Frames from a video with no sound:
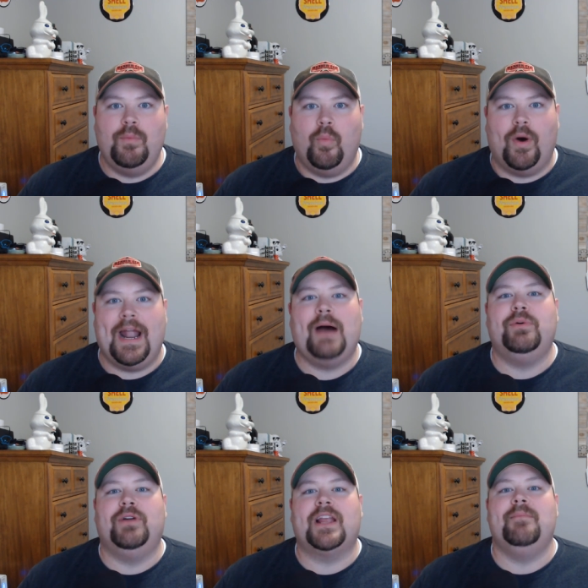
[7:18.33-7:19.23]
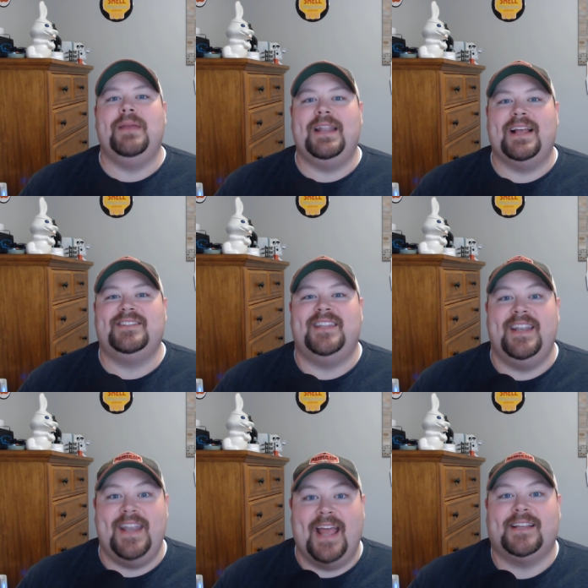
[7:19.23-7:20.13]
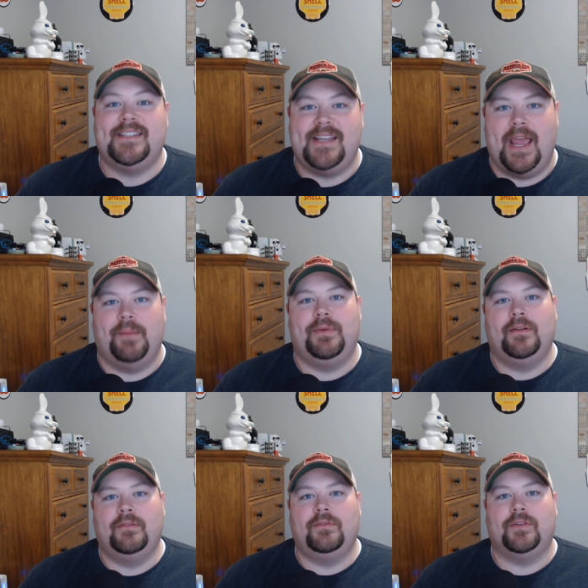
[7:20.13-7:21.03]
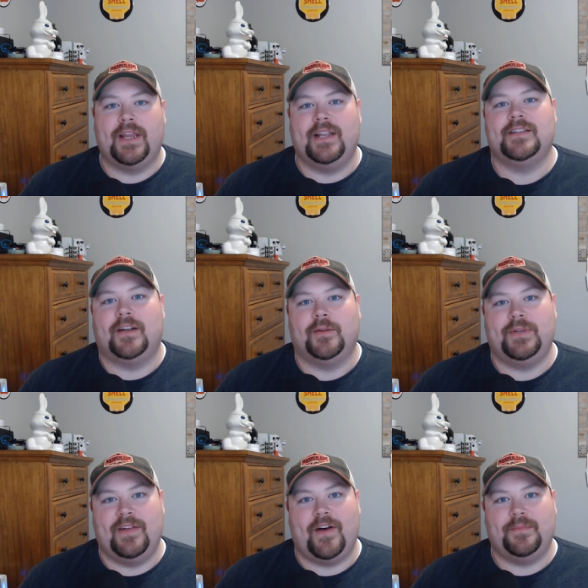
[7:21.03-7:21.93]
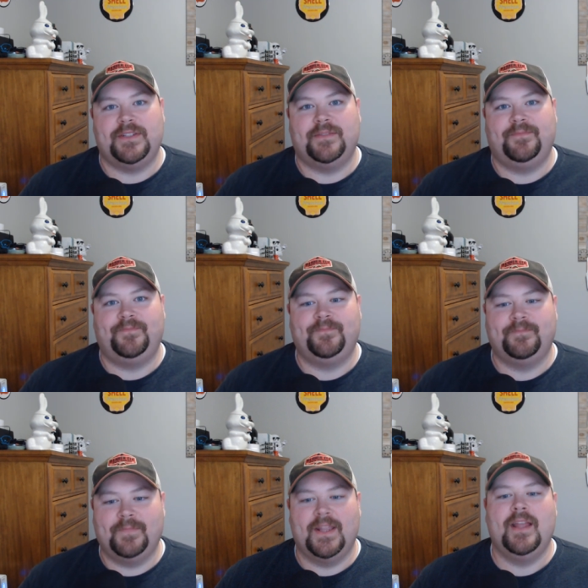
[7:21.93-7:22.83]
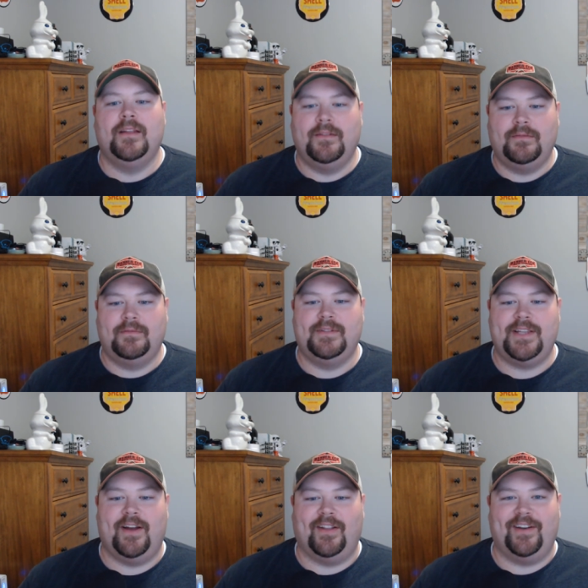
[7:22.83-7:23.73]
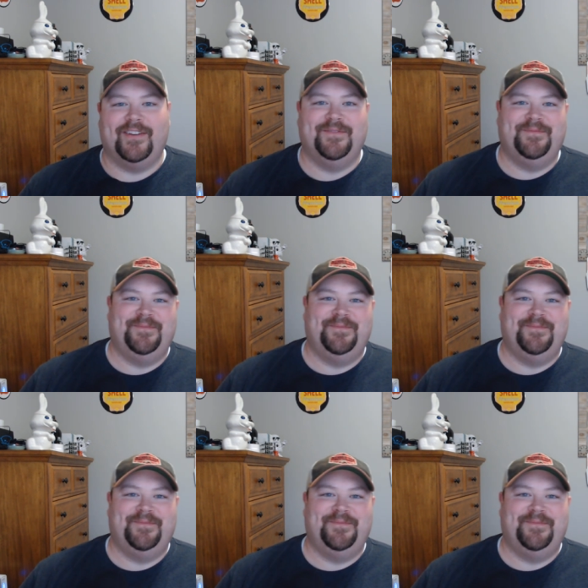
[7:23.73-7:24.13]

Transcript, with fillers: what I would recommend as the next step for getting started with DevOps. See y'all later.